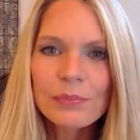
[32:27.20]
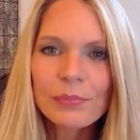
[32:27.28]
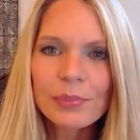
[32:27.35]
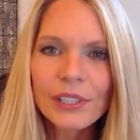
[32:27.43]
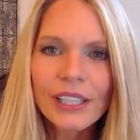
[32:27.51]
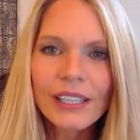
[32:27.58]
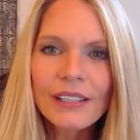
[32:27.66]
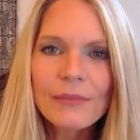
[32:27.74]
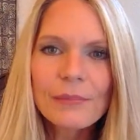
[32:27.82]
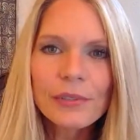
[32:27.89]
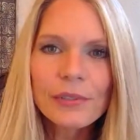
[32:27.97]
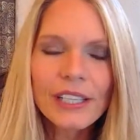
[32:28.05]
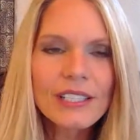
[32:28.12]

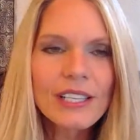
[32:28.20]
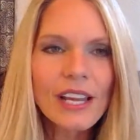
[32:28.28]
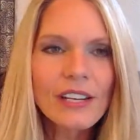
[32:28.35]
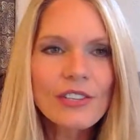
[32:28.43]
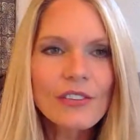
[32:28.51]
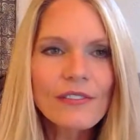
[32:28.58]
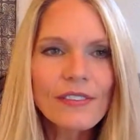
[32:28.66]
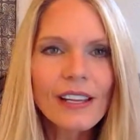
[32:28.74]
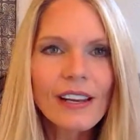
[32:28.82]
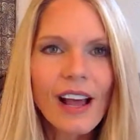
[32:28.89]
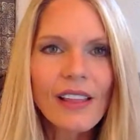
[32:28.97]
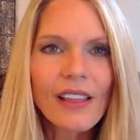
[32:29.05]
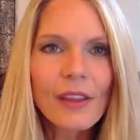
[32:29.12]
Putting
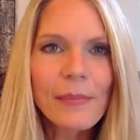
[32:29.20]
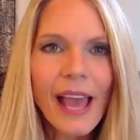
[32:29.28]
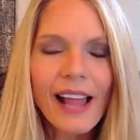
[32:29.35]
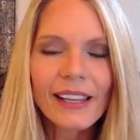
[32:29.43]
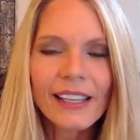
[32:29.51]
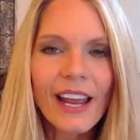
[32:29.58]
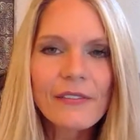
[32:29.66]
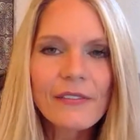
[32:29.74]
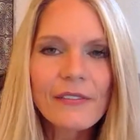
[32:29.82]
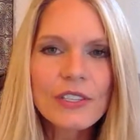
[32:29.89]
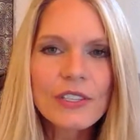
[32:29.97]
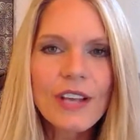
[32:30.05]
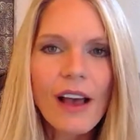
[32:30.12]
DenSureFit on the palette
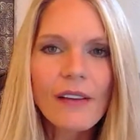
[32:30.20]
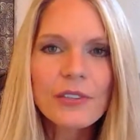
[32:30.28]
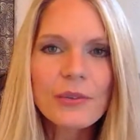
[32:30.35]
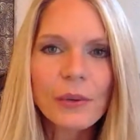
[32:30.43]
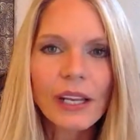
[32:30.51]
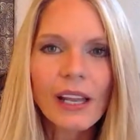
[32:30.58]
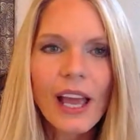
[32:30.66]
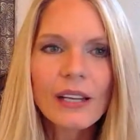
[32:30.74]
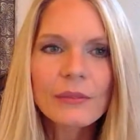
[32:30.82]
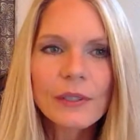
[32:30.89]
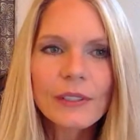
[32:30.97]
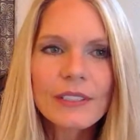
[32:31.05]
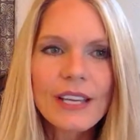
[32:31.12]
after a soft
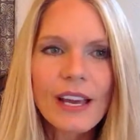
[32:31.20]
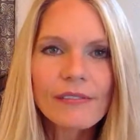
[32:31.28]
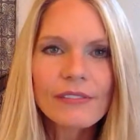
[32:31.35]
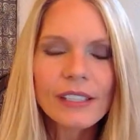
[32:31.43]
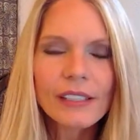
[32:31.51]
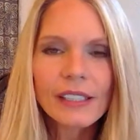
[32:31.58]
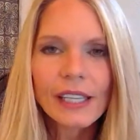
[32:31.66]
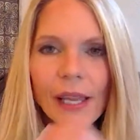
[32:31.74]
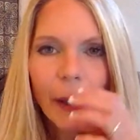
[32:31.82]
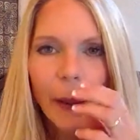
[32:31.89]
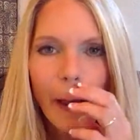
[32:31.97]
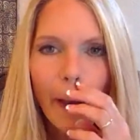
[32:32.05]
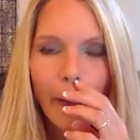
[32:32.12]
reline will
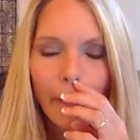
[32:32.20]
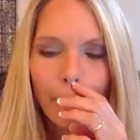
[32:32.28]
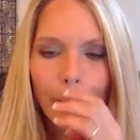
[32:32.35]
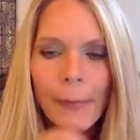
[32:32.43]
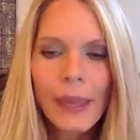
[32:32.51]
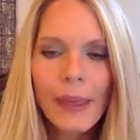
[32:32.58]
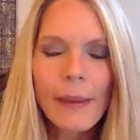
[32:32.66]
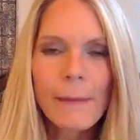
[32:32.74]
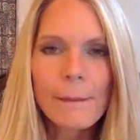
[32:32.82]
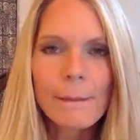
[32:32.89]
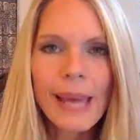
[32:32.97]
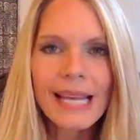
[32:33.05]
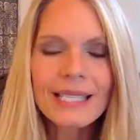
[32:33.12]
definitely
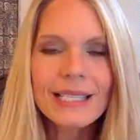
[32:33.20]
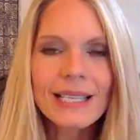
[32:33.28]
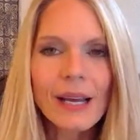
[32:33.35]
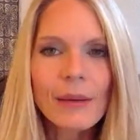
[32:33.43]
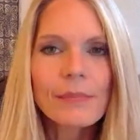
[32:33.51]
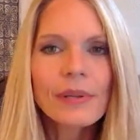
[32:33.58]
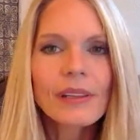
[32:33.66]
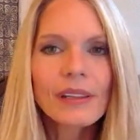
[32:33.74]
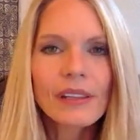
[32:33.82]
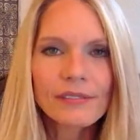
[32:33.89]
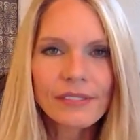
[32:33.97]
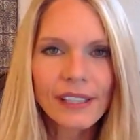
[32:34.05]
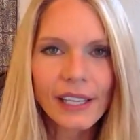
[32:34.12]
mess up
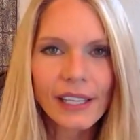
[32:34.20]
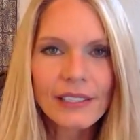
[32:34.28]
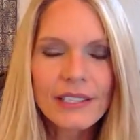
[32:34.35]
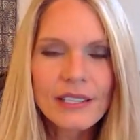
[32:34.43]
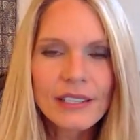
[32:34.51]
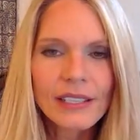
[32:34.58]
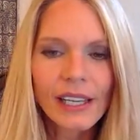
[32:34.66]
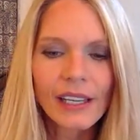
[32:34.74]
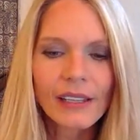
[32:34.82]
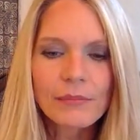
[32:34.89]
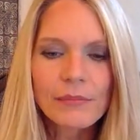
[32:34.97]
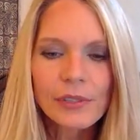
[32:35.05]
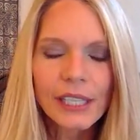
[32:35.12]
the fit.
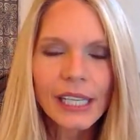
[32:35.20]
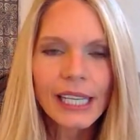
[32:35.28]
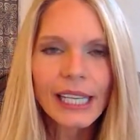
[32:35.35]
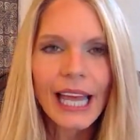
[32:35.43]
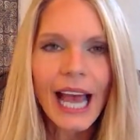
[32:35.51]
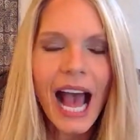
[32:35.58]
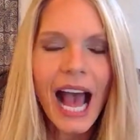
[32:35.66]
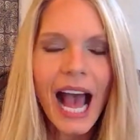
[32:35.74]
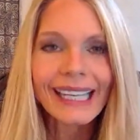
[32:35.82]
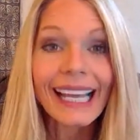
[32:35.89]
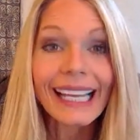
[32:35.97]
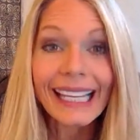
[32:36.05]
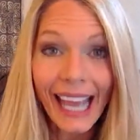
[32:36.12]
And putting it
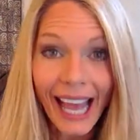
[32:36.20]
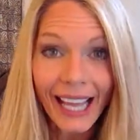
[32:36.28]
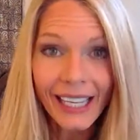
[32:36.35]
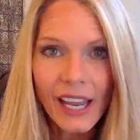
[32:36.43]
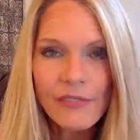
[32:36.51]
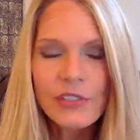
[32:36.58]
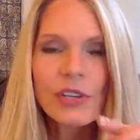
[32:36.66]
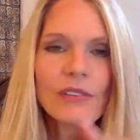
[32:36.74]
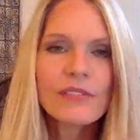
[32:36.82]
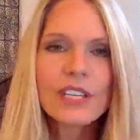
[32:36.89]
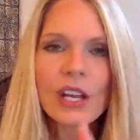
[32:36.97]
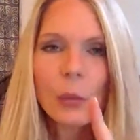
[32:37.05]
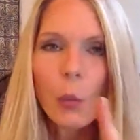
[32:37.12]
on again after
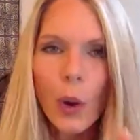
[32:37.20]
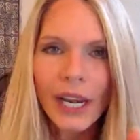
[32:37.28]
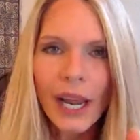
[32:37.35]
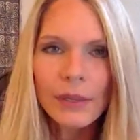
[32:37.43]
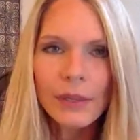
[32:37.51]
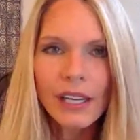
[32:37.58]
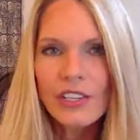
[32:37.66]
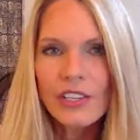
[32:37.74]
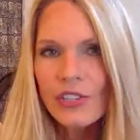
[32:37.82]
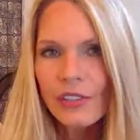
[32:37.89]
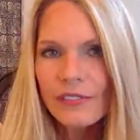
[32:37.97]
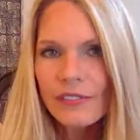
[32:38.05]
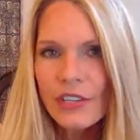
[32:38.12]
you've done one
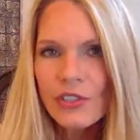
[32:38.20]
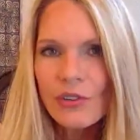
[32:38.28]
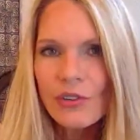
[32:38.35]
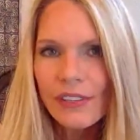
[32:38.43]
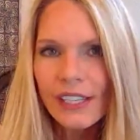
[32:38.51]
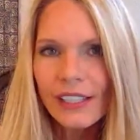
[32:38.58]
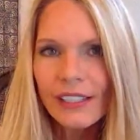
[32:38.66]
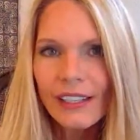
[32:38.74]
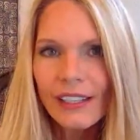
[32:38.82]
application of DenSureFit,